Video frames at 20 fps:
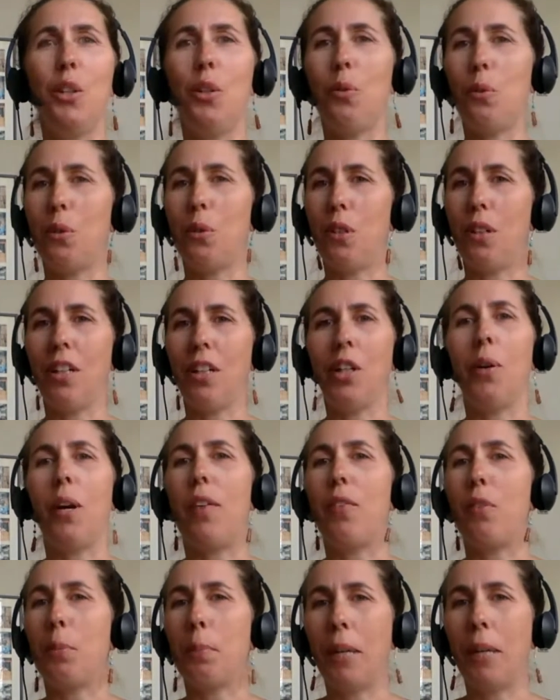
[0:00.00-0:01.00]

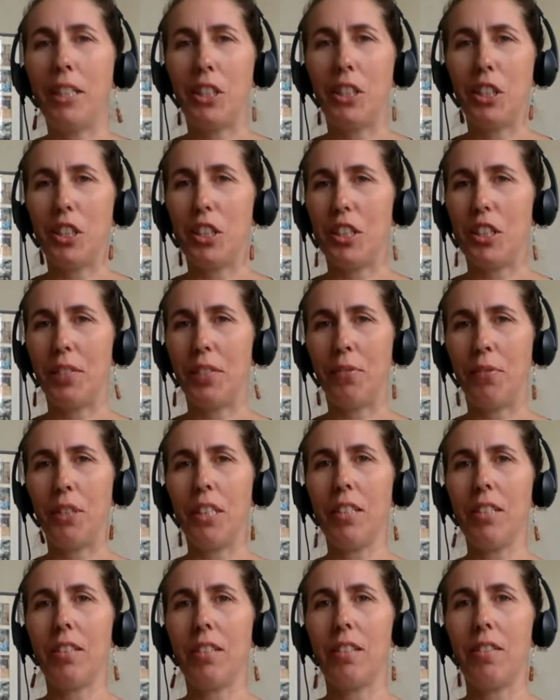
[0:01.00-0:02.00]
every patient's
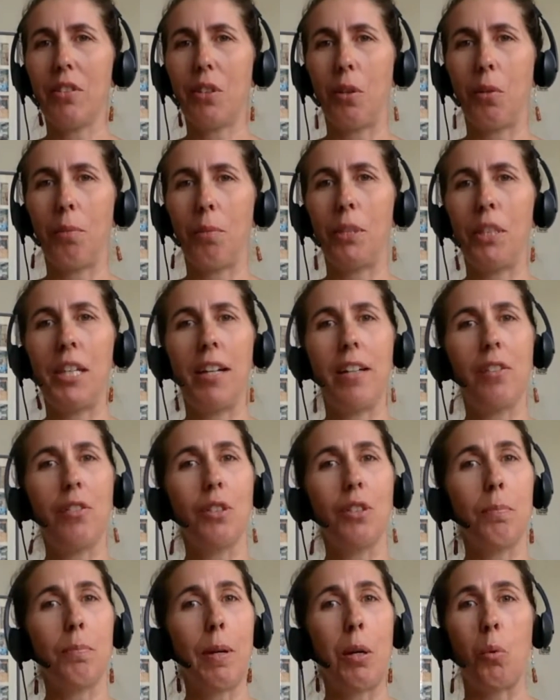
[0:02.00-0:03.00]
different. And so
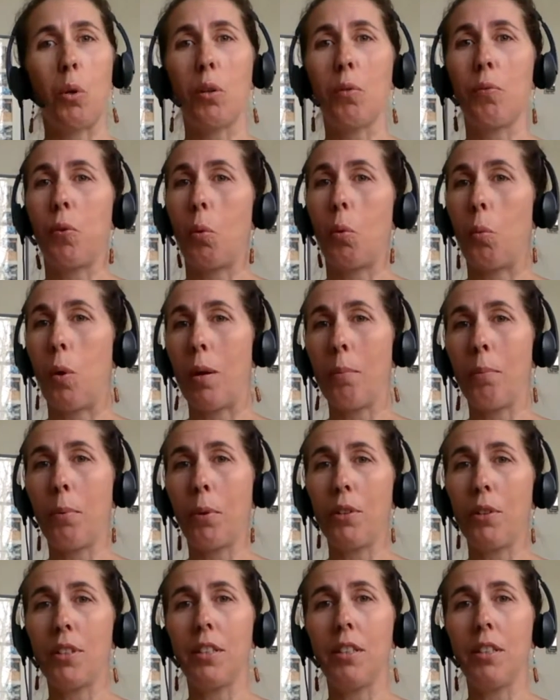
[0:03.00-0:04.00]
botanicals might work for one
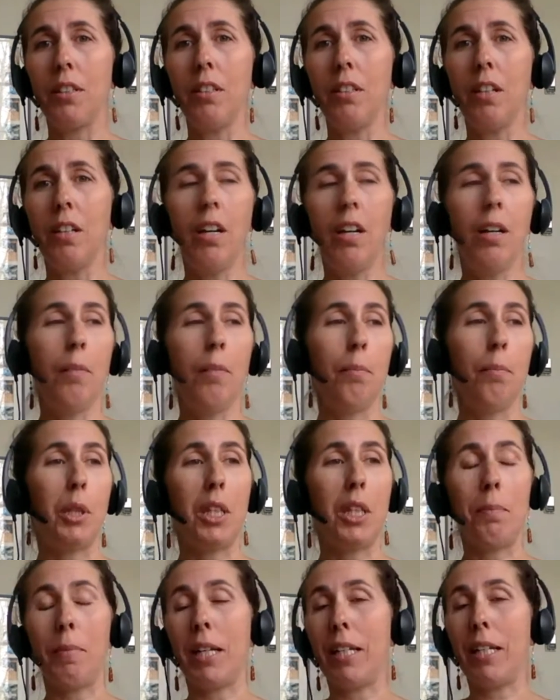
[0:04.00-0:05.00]
person, but
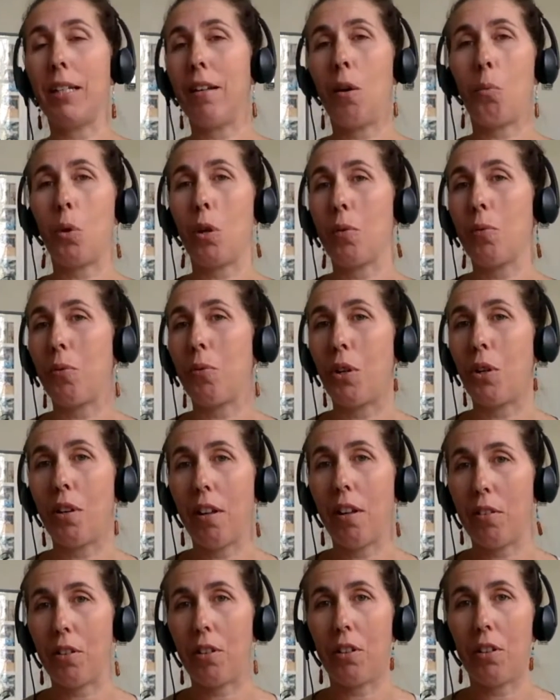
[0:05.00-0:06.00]
they might not work for
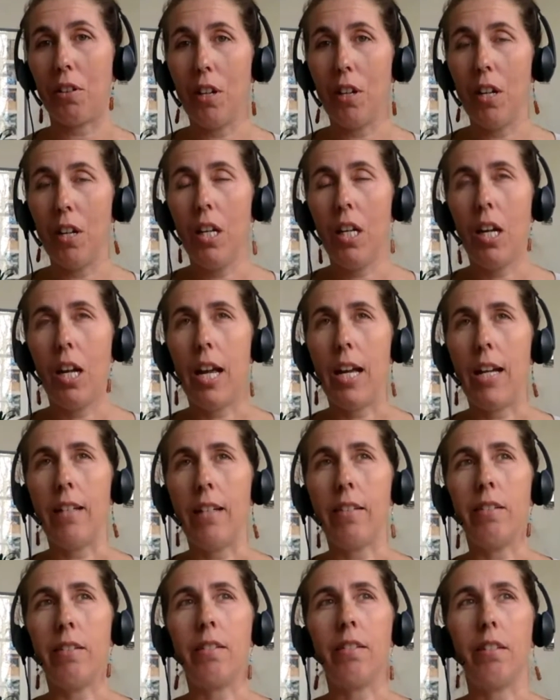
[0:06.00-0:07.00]
another.
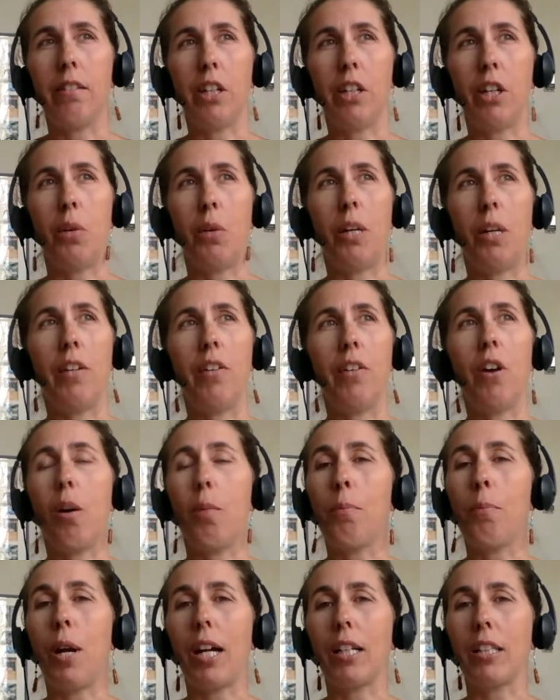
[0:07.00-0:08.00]
And, in
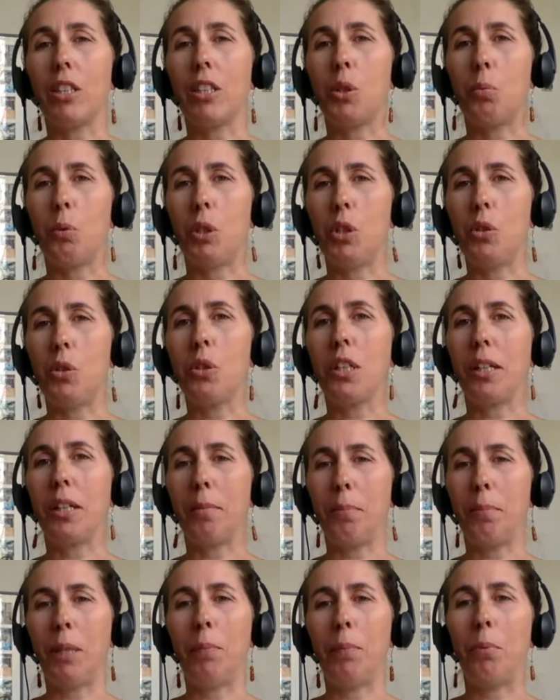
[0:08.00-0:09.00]
our practice, we usually
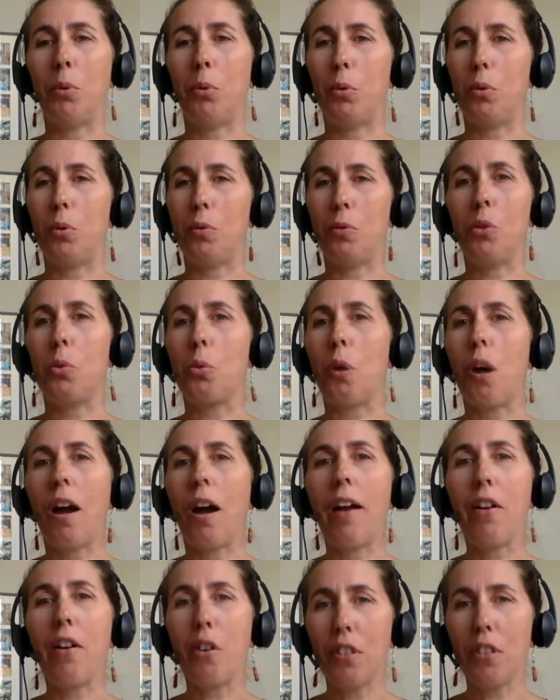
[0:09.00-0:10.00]
get people who have
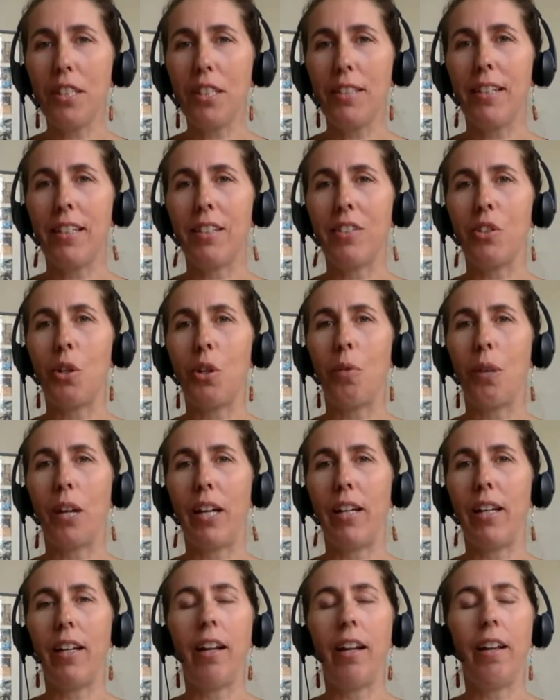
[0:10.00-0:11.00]
tried all these things
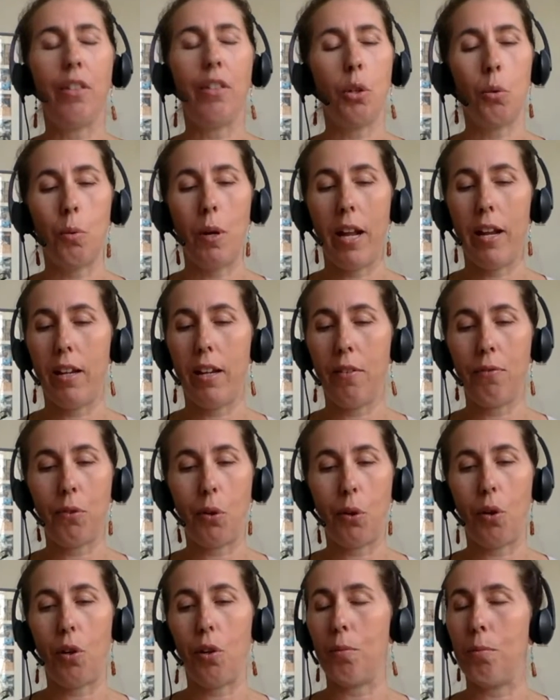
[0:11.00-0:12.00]
already, and they're ready
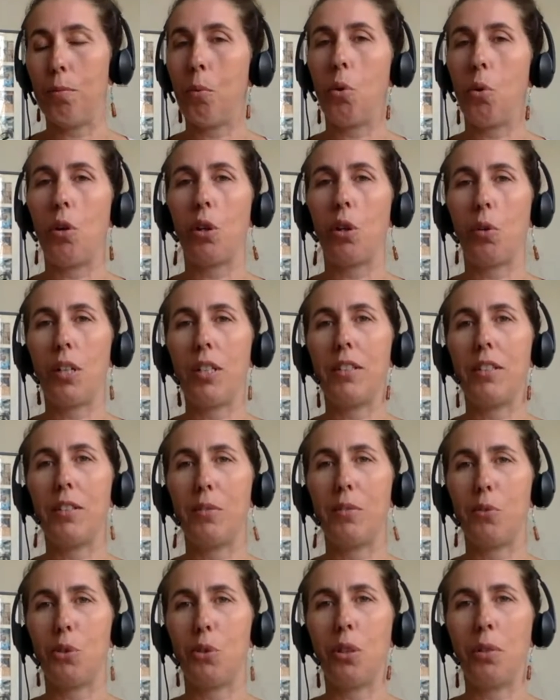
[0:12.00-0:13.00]
for more
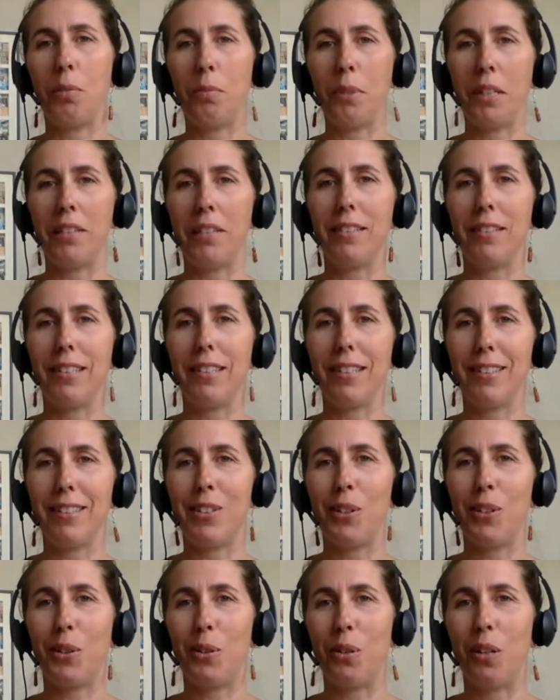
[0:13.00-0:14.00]
aggressive treatment. And
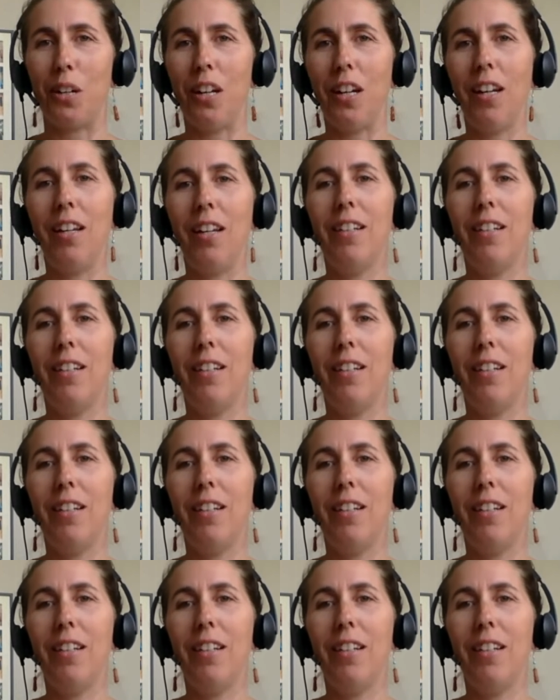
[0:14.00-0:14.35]
so